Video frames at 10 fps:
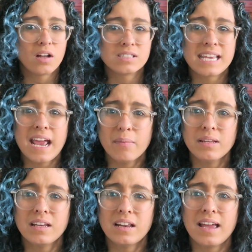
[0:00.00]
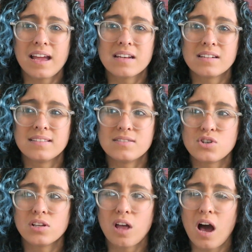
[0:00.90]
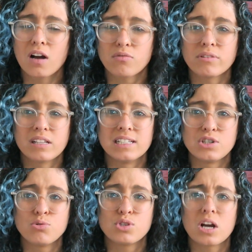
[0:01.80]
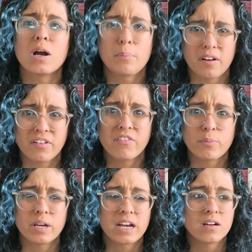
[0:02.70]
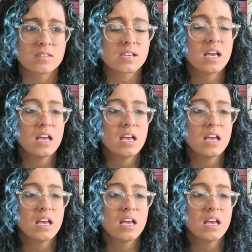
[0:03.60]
Tamlin and Locke really do suck above everybody else.